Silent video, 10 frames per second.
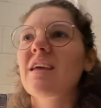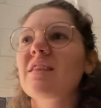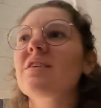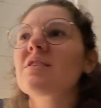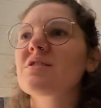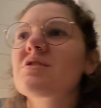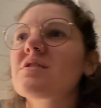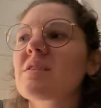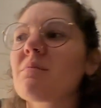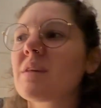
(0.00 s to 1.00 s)
There is just
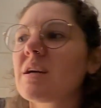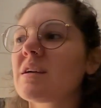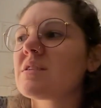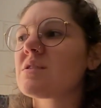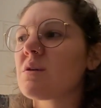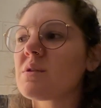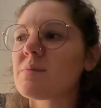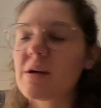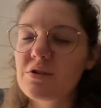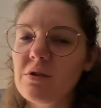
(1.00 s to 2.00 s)
something so
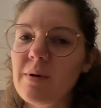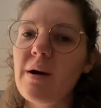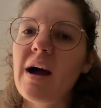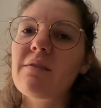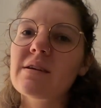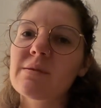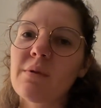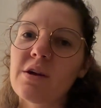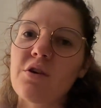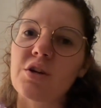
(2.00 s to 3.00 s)
special about having
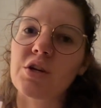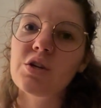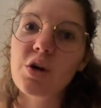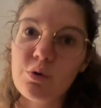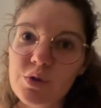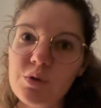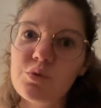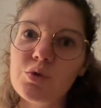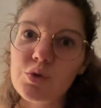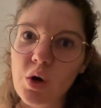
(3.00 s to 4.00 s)
someone that already knows you
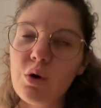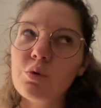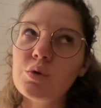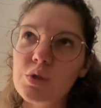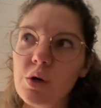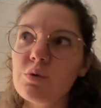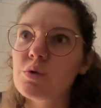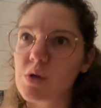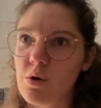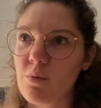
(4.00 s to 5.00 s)
so
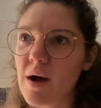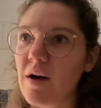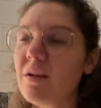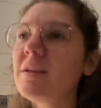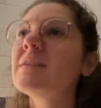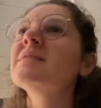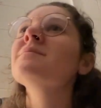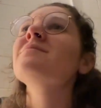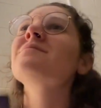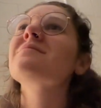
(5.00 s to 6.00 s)
well.
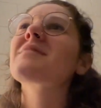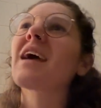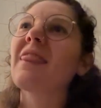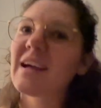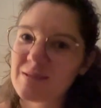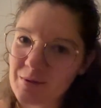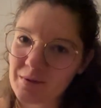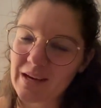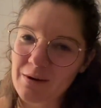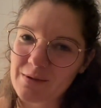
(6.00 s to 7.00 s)
And that's what we get with